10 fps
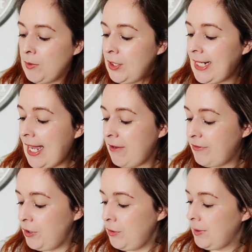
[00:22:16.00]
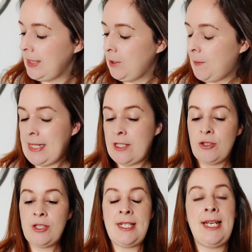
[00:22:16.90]
I'm gonna get a few little bits
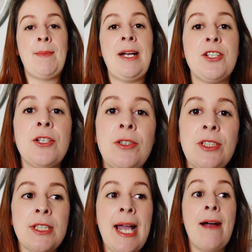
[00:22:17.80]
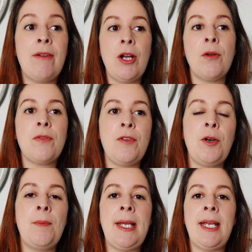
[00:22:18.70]
done today. I'm actually going to carry on
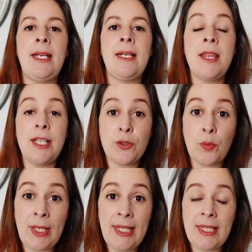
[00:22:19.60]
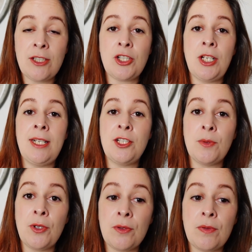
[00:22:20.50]
filming this week and turn it
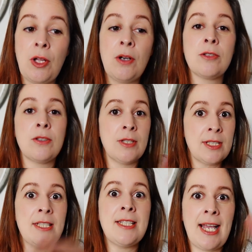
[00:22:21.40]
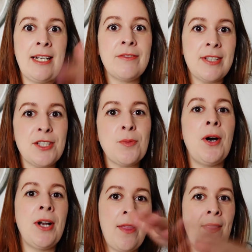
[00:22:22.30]
into another vlog. So this is the end of this
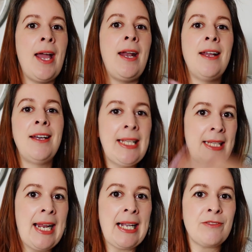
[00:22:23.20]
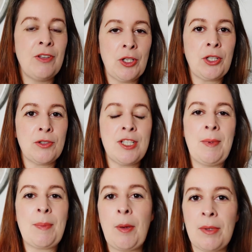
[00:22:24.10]
one, and then in the next vlog, you'll see
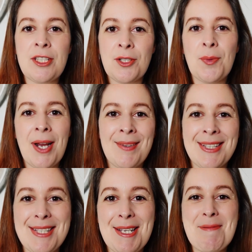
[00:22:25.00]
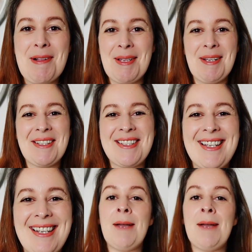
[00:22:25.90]
me probably still wearing the same clothes.